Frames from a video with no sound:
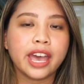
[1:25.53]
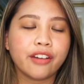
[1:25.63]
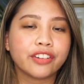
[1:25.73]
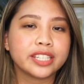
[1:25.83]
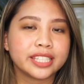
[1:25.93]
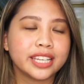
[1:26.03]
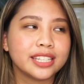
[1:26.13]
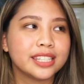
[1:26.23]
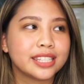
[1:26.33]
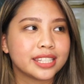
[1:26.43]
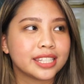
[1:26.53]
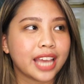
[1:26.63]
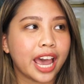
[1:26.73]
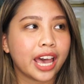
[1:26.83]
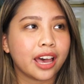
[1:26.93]
Ever since
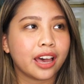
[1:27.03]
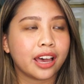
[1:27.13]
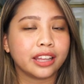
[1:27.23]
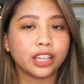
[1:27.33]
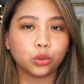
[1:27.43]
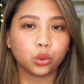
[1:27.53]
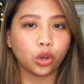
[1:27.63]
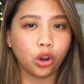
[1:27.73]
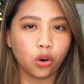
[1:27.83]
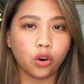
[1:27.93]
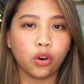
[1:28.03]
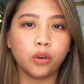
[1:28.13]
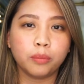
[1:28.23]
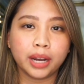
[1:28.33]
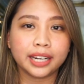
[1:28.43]
natuto
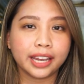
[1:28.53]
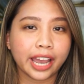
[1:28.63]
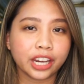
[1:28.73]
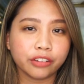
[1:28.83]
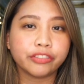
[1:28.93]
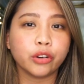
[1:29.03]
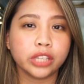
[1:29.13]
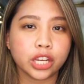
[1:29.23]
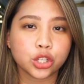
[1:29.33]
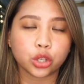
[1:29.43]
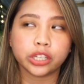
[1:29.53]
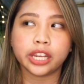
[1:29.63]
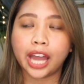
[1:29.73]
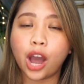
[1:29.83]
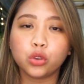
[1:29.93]
akong maglagay ng foundation
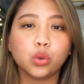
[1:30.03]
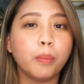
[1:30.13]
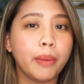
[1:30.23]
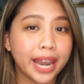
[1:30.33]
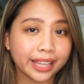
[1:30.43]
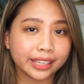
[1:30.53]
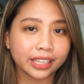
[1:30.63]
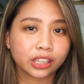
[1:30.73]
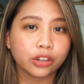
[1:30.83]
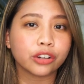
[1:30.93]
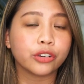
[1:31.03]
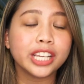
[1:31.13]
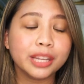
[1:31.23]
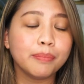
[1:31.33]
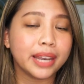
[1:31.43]
and how to blend it,
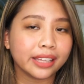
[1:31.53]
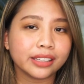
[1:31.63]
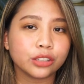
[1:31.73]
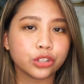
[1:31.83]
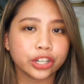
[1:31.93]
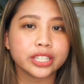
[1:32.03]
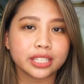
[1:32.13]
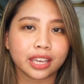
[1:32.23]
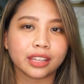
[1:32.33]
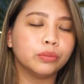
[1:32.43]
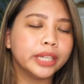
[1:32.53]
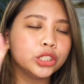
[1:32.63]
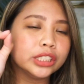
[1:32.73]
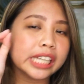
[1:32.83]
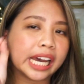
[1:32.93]
really blend it to your skin, medyo
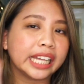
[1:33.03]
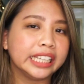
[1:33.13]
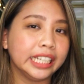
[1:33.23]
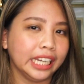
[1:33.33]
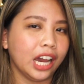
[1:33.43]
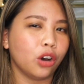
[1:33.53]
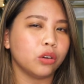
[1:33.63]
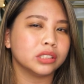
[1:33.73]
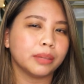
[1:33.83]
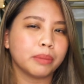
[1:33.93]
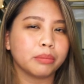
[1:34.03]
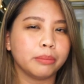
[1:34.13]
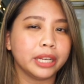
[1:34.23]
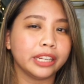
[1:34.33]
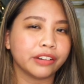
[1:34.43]
na-addict lang ako sa
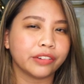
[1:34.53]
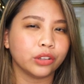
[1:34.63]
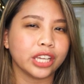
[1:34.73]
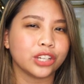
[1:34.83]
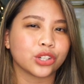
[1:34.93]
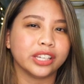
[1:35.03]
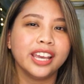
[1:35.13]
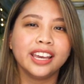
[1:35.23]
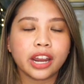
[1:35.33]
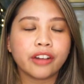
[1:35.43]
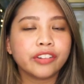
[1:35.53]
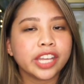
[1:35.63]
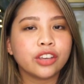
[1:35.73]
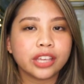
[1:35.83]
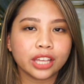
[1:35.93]
pagbibili ng foundation. Every
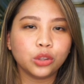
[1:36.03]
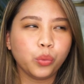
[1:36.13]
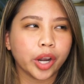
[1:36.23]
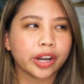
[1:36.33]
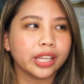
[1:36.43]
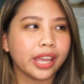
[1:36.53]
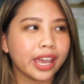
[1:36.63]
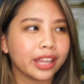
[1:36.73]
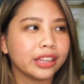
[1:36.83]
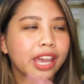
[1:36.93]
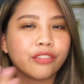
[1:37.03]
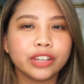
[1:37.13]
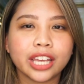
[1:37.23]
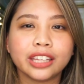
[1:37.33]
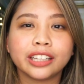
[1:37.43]
day, you get to wear it and every
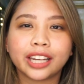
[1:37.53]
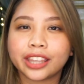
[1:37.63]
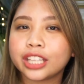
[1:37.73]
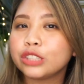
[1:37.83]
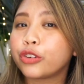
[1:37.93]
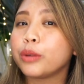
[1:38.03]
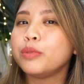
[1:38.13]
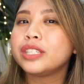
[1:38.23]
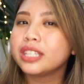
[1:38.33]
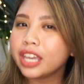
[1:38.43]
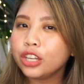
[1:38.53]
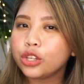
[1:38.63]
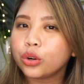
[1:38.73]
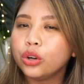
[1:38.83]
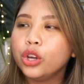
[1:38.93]
day, nagtatransform yung skin
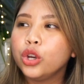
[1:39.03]
nyo